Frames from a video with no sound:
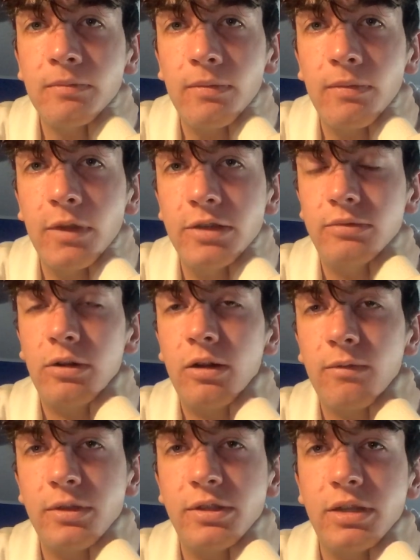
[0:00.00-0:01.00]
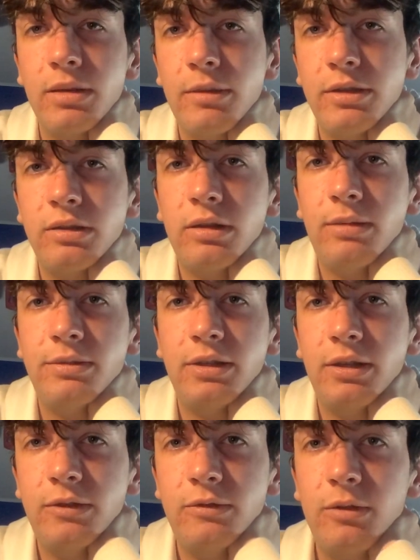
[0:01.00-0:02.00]
is wrong for the same reason that option A
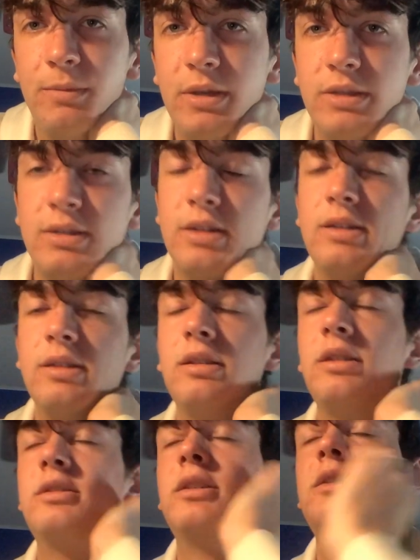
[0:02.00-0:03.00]
is wrong, because that's just like saying